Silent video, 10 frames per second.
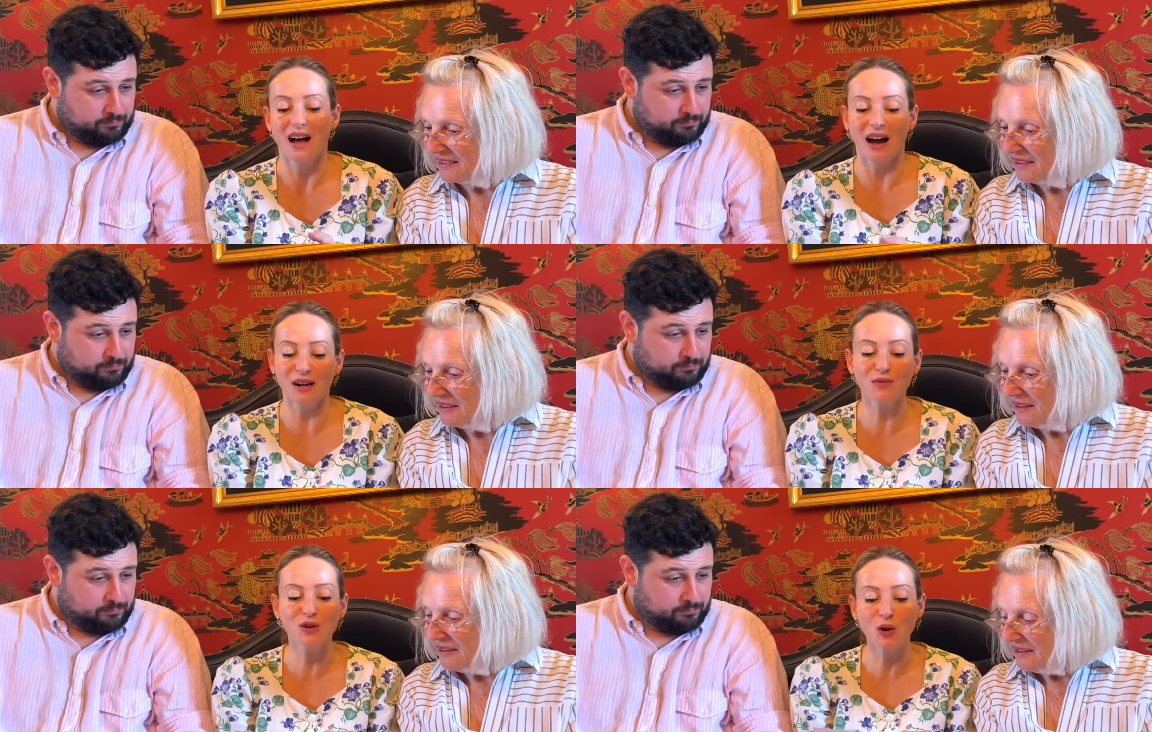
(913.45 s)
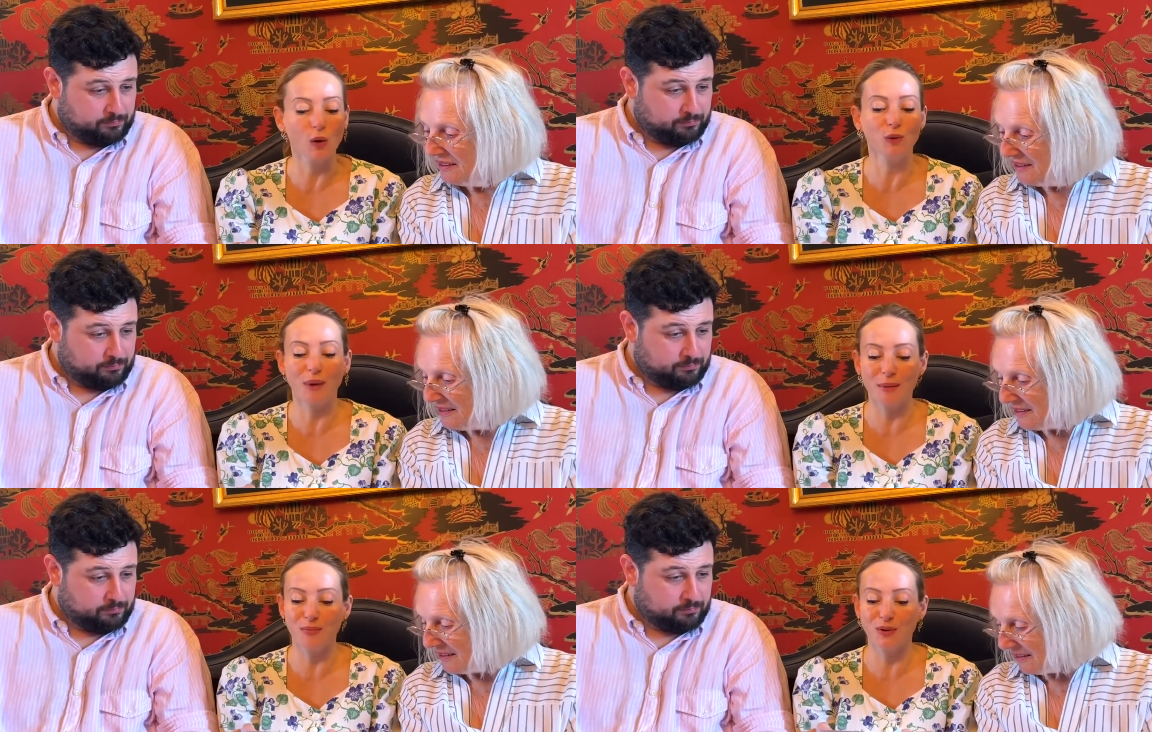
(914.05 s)
Speaker 1: I love the gold
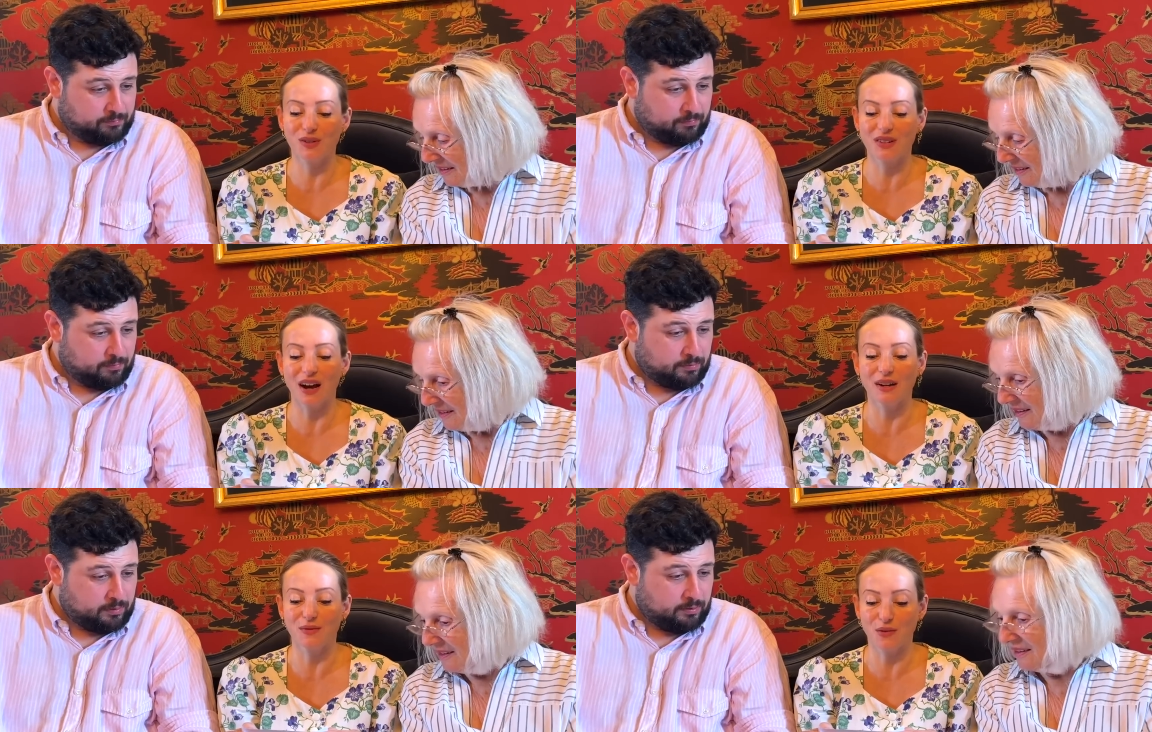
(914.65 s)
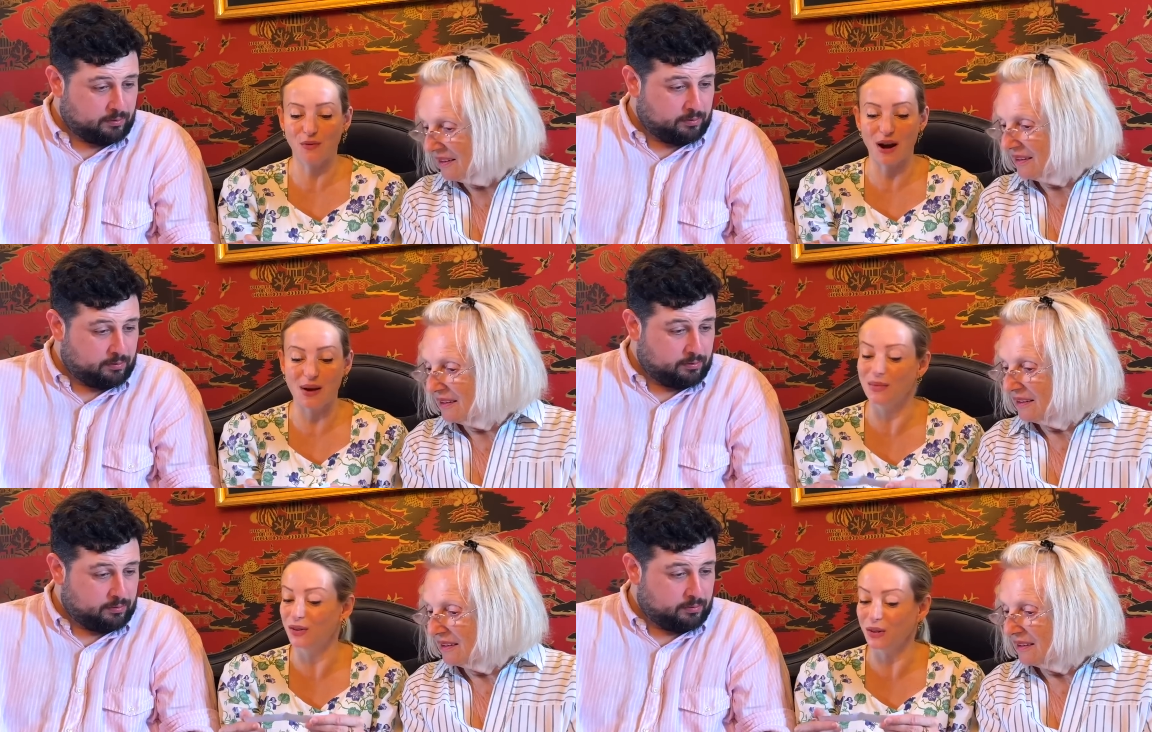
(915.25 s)
bamboo style of the
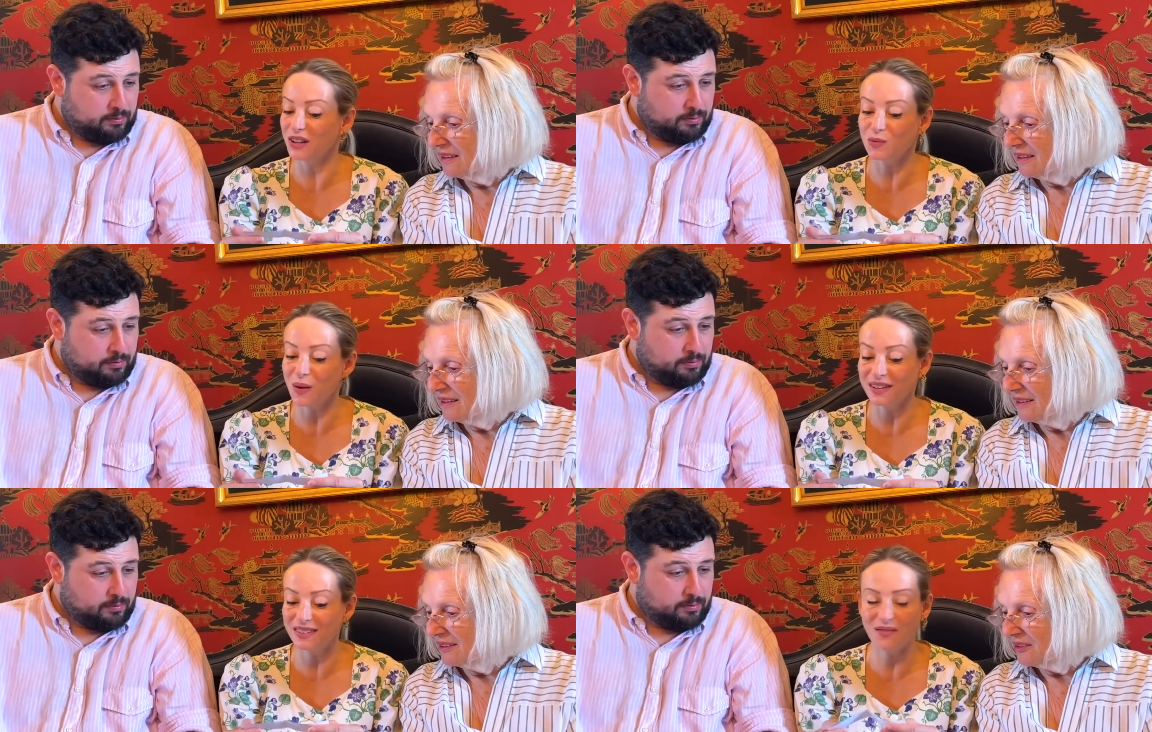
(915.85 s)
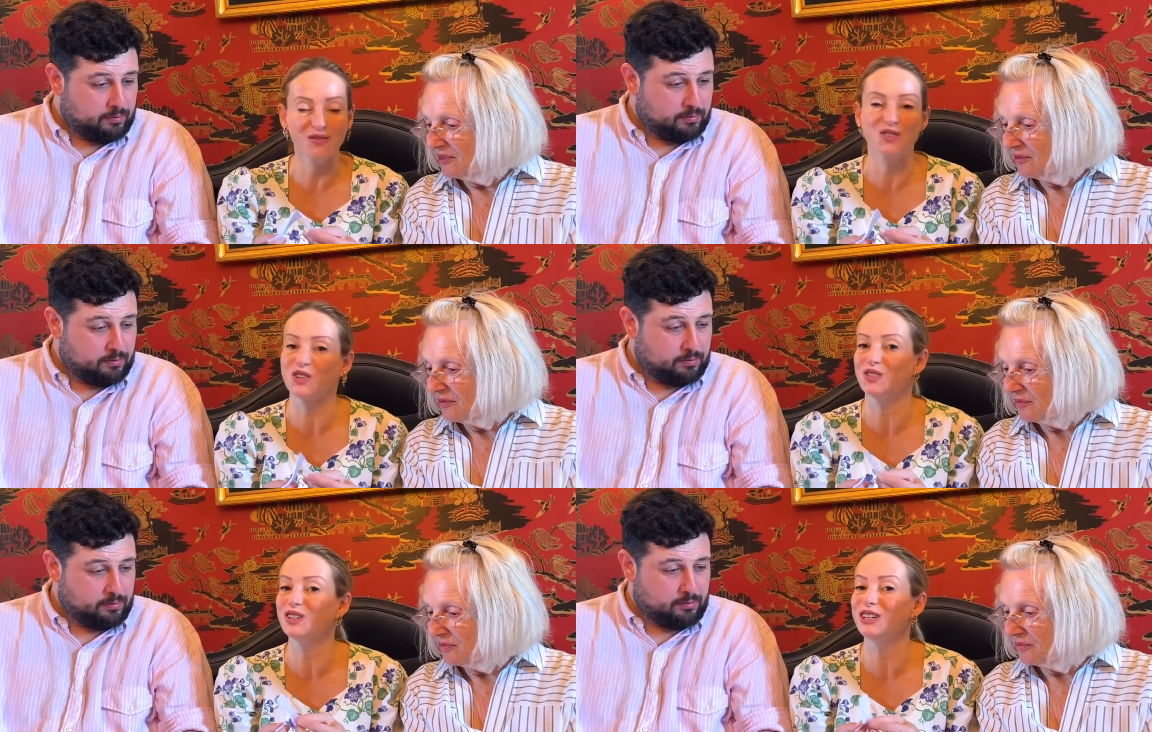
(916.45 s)
frame. Not expensive,
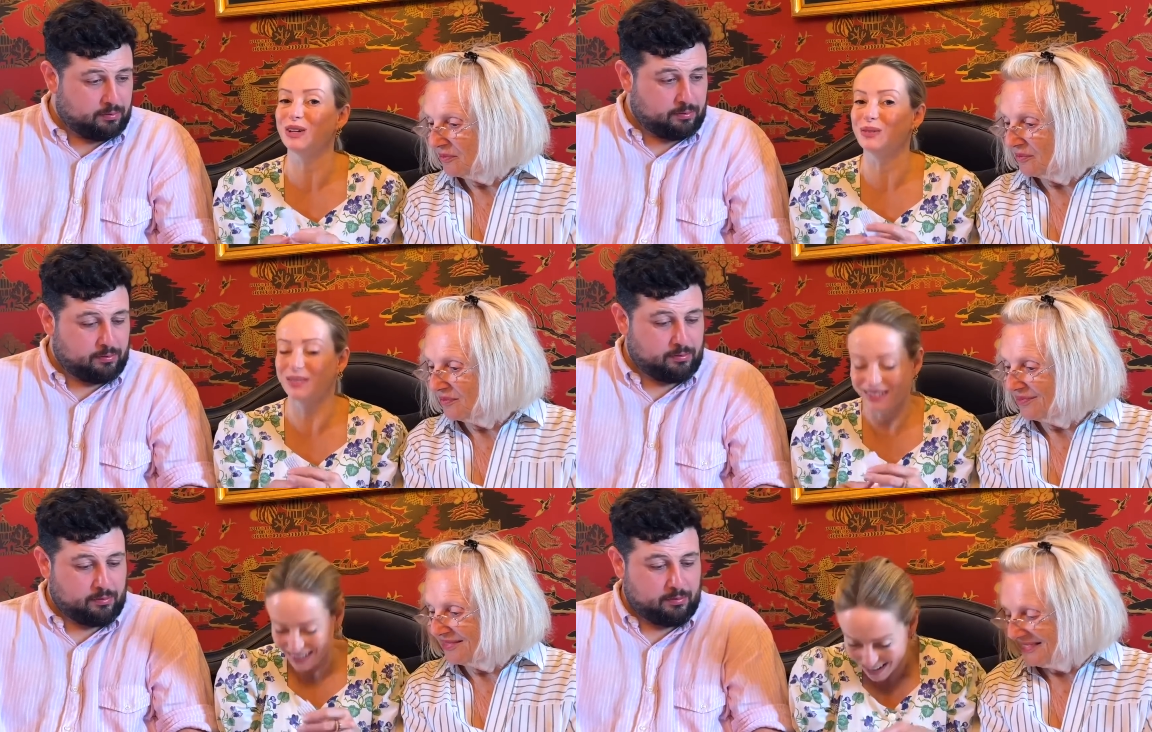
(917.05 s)
just cute.